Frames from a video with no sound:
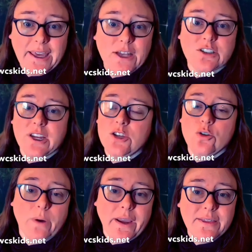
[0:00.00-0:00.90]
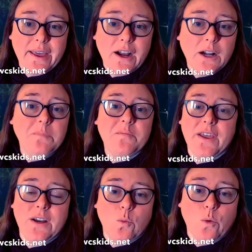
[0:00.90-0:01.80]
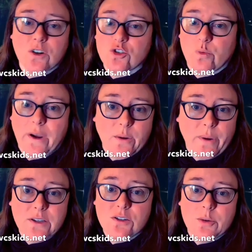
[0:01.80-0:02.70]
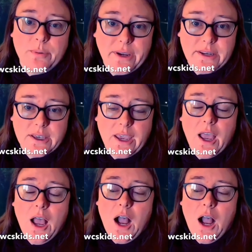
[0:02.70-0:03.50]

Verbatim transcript: It'll take you right there and it works right away. Super easy.